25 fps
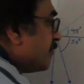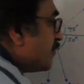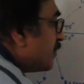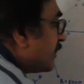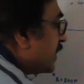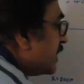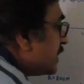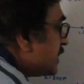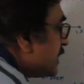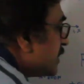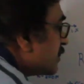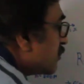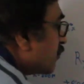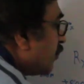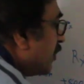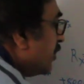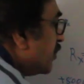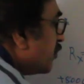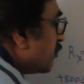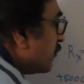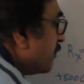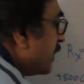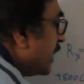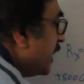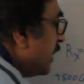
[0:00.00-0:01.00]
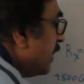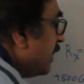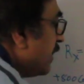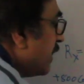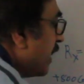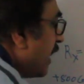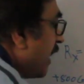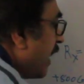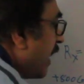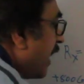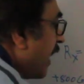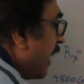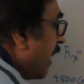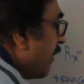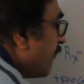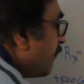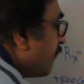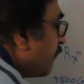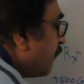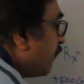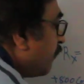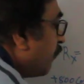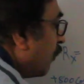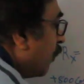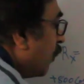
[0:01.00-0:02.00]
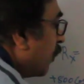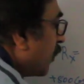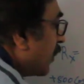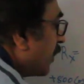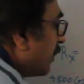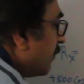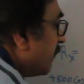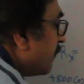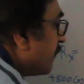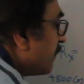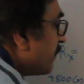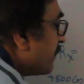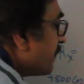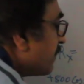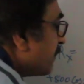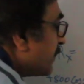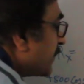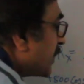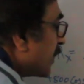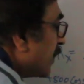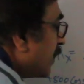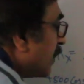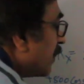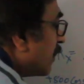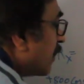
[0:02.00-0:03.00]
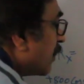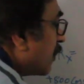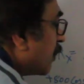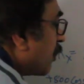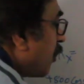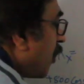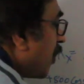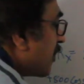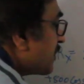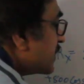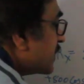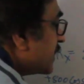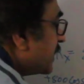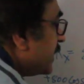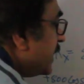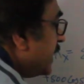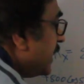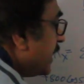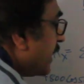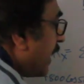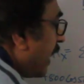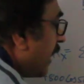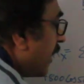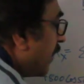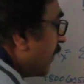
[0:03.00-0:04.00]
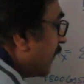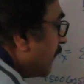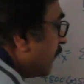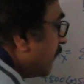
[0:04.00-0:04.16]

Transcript: this is going to be F4 cos theta.